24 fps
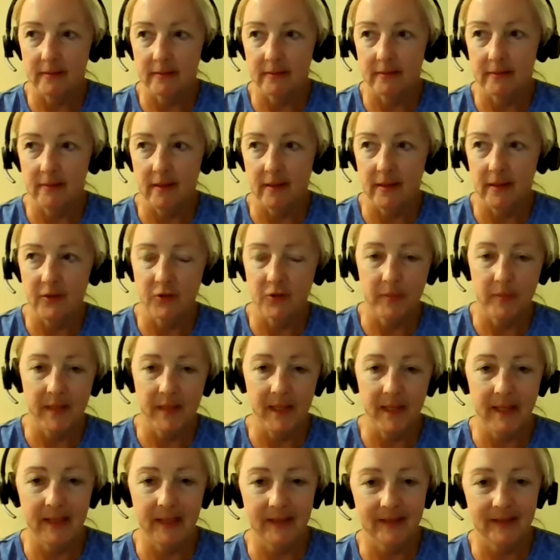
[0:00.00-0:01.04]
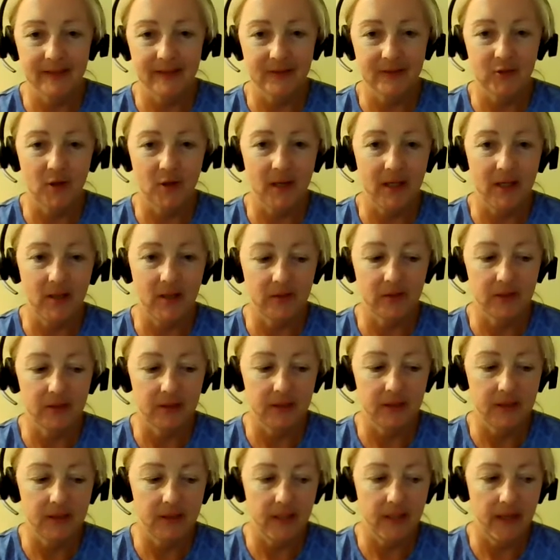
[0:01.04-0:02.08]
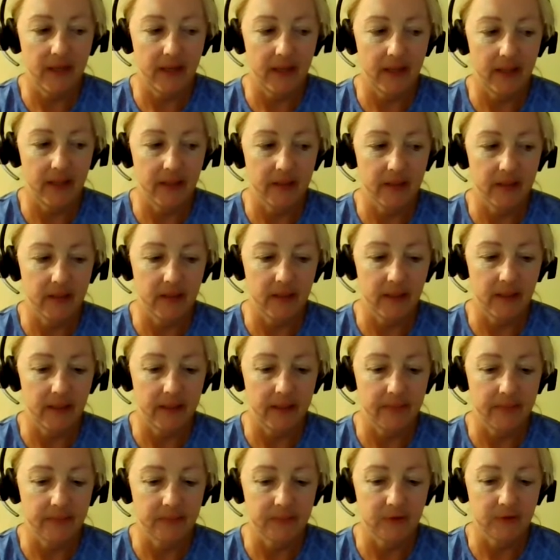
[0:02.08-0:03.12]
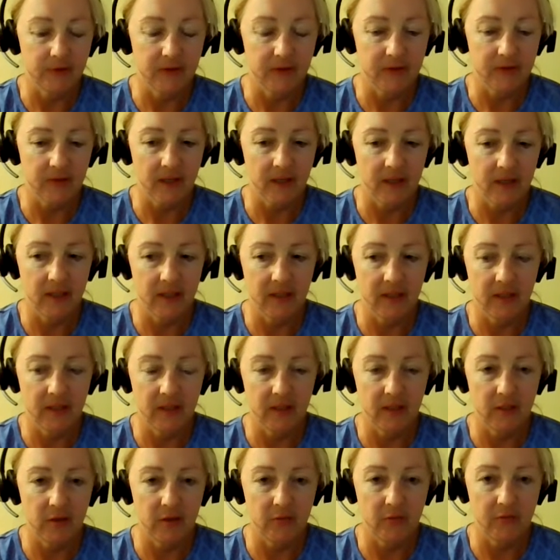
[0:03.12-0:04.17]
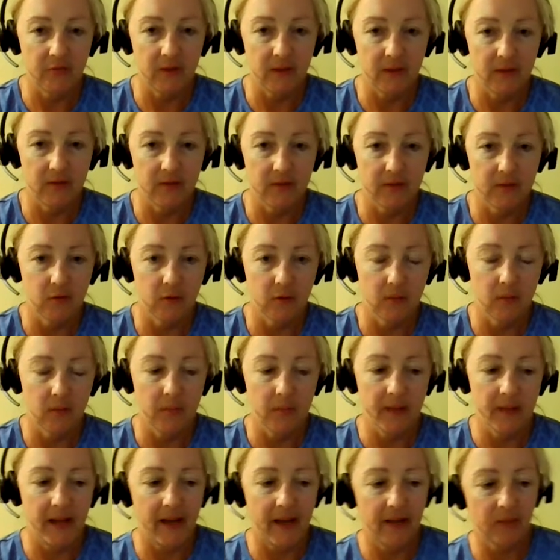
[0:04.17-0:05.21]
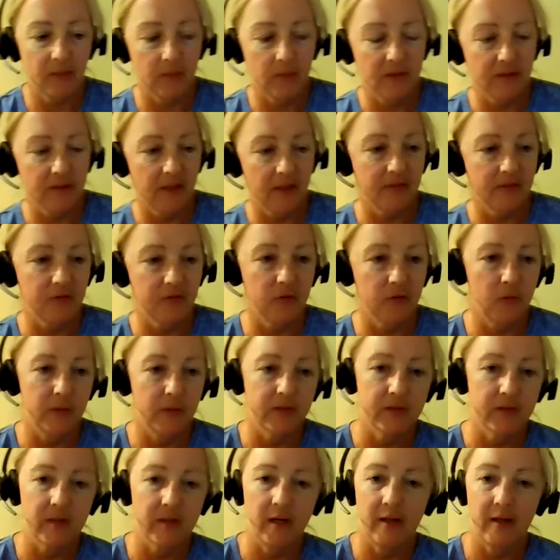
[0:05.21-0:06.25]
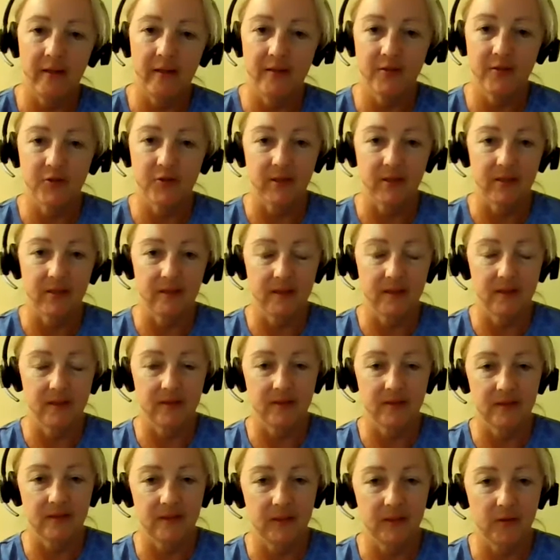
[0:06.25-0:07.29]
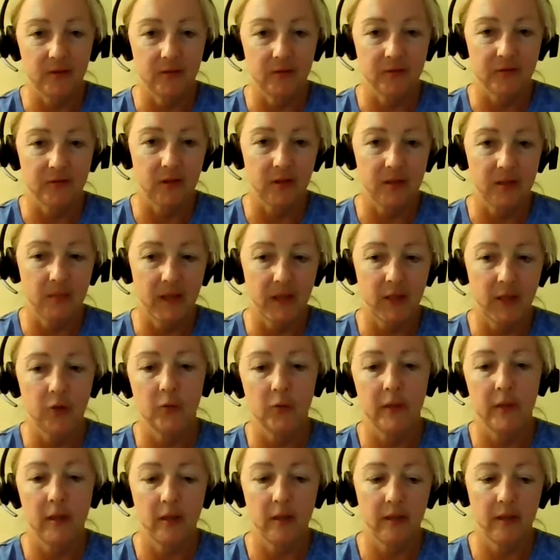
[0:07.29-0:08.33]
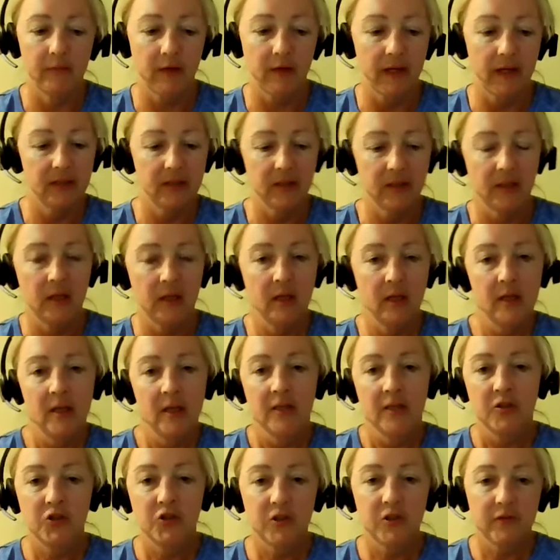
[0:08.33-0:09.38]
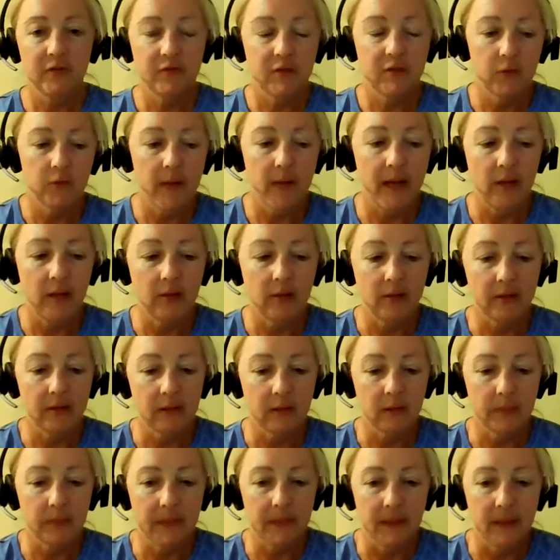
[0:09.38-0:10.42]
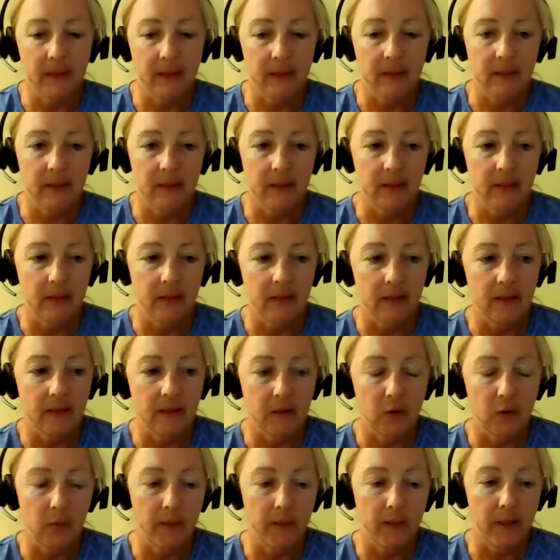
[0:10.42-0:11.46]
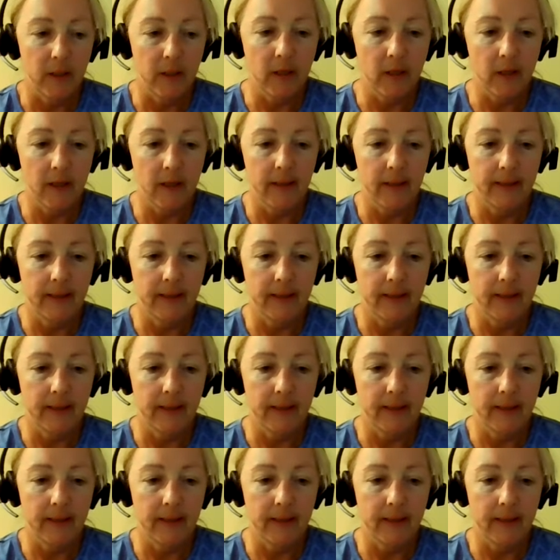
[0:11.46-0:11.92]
non-traumatic childhood, and just kind of followed the normal path. Went to high school, went to college, and then started my career. I've kind of shifted around a little bit in the career.